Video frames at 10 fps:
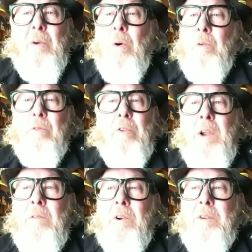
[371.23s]
cult
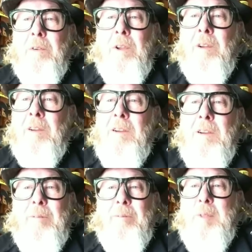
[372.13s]
favorite uh,
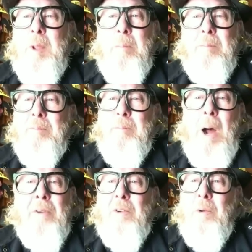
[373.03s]

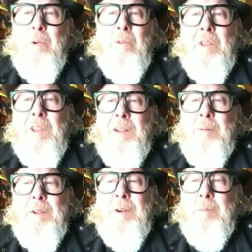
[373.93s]
monster movie
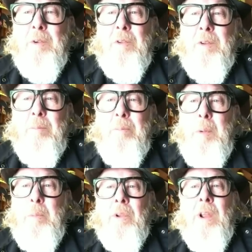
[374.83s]
that you know just
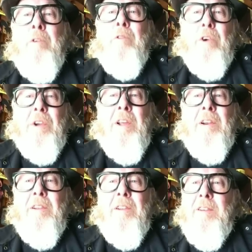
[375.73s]
people never forget it